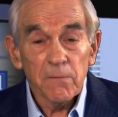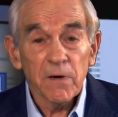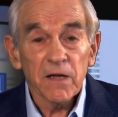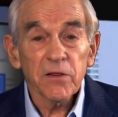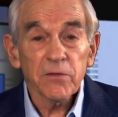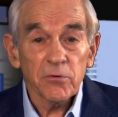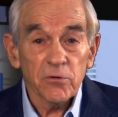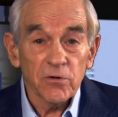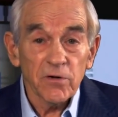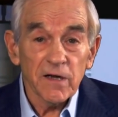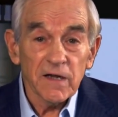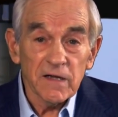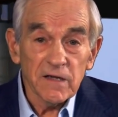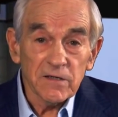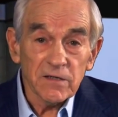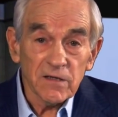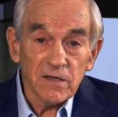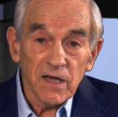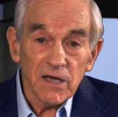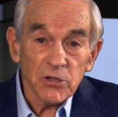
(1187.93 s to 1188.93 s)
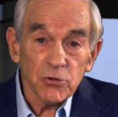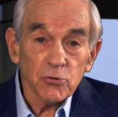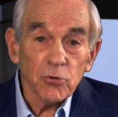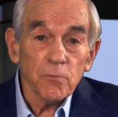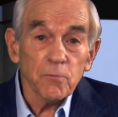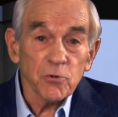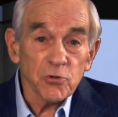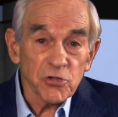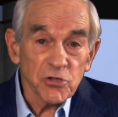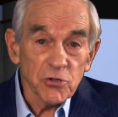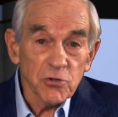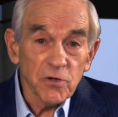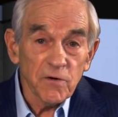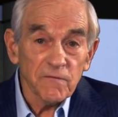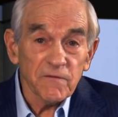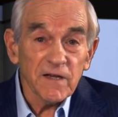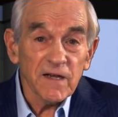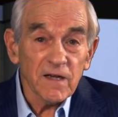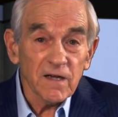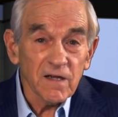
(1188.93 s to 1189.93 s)
but through an intellectual pursuit
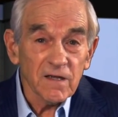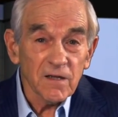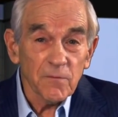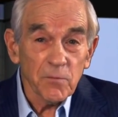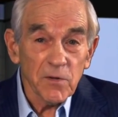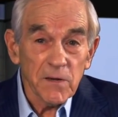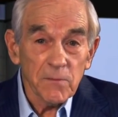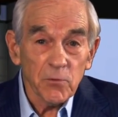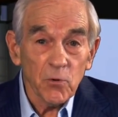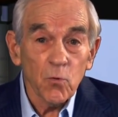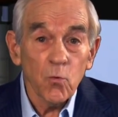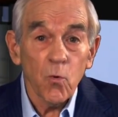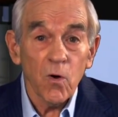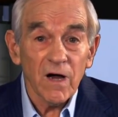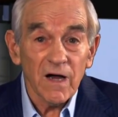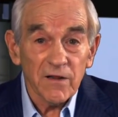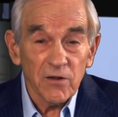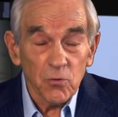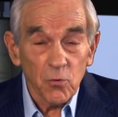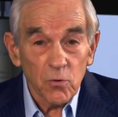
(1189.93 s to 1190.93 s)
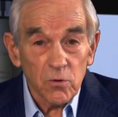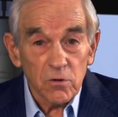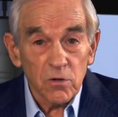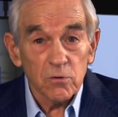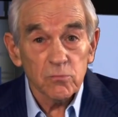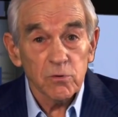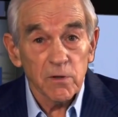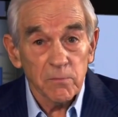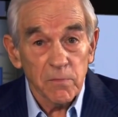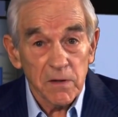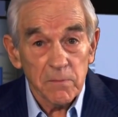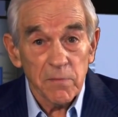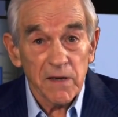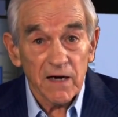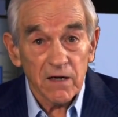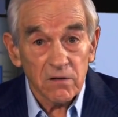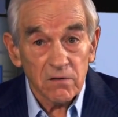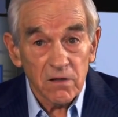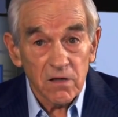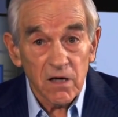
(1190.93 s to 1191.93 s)
of telling the people why the world would be
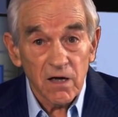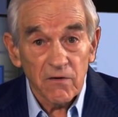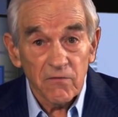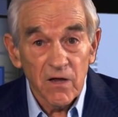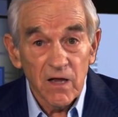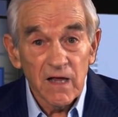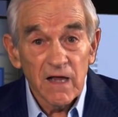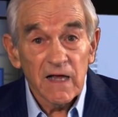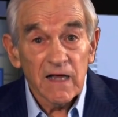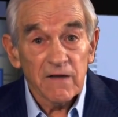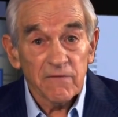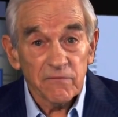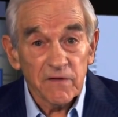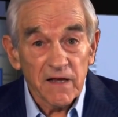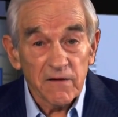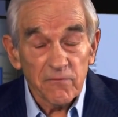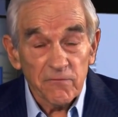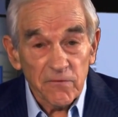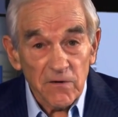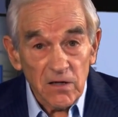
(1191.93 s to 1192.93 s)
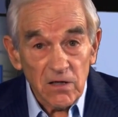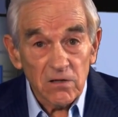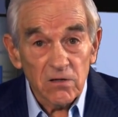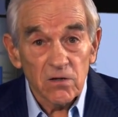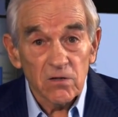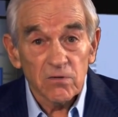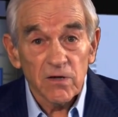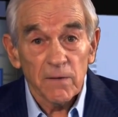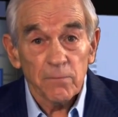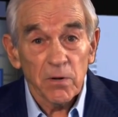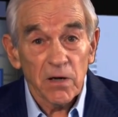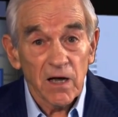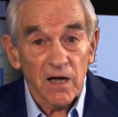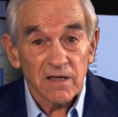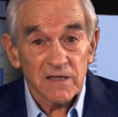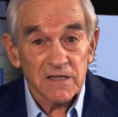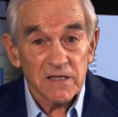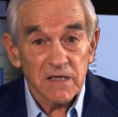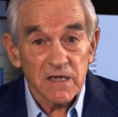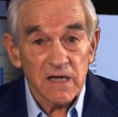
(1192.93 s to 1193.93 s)
better off if they followed a
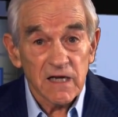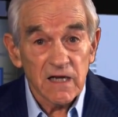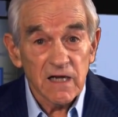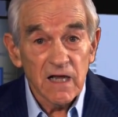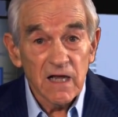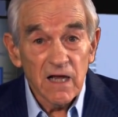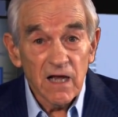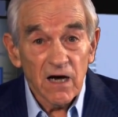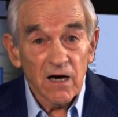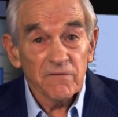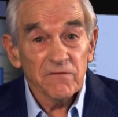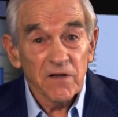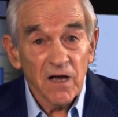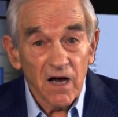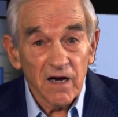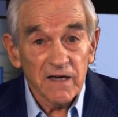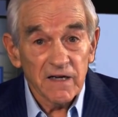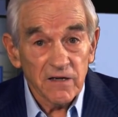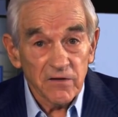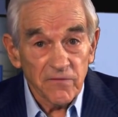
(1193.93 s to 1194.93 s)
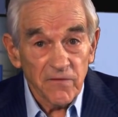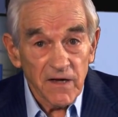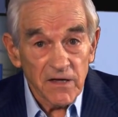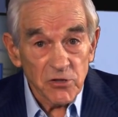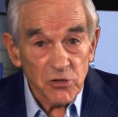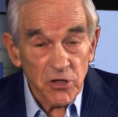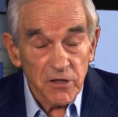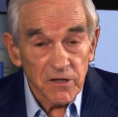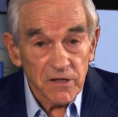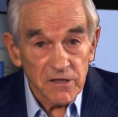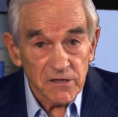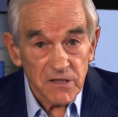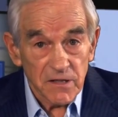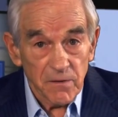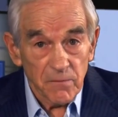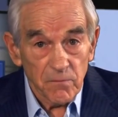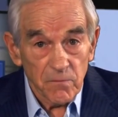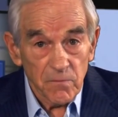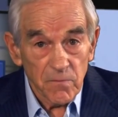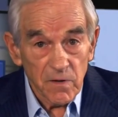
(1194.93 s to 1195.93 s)
policy of
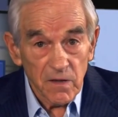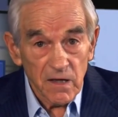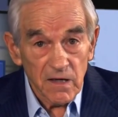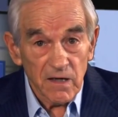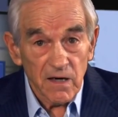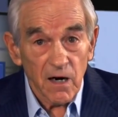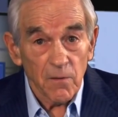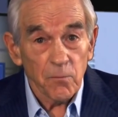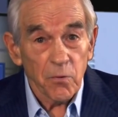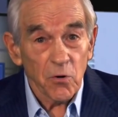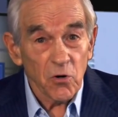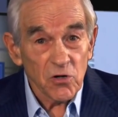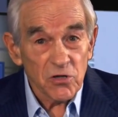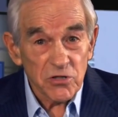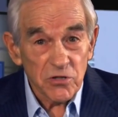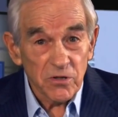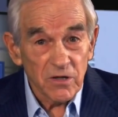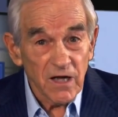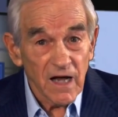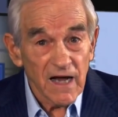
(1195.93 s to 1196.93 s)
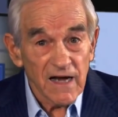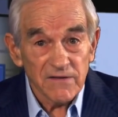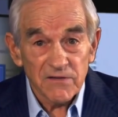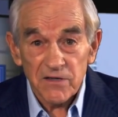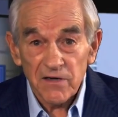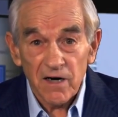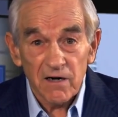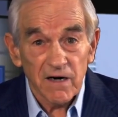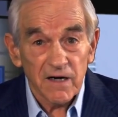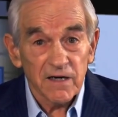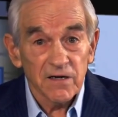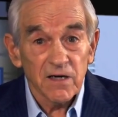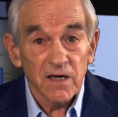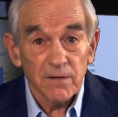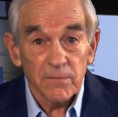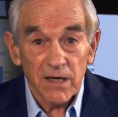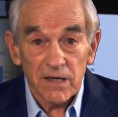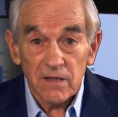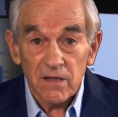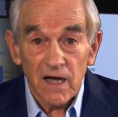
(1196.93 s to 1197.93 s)
non-interventionism in our personal lives, in our
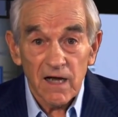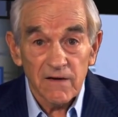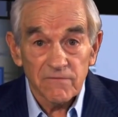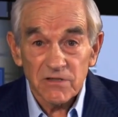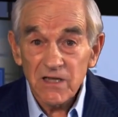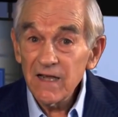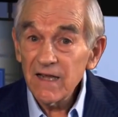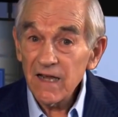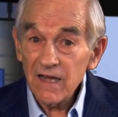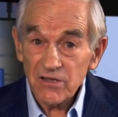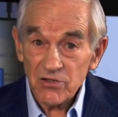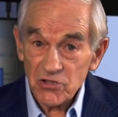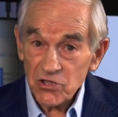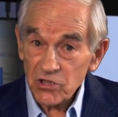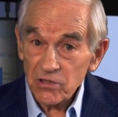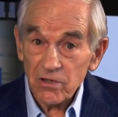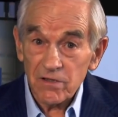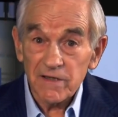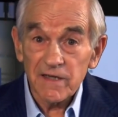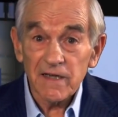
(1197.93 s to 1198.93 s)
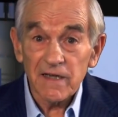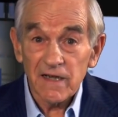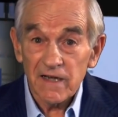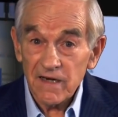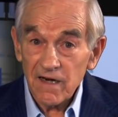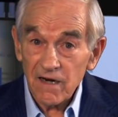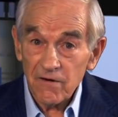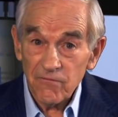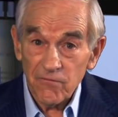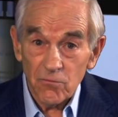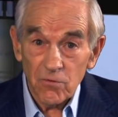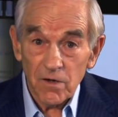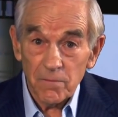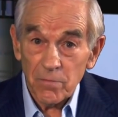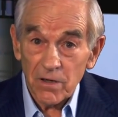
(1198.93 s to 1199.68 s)
economic lives, and certainly in our foreign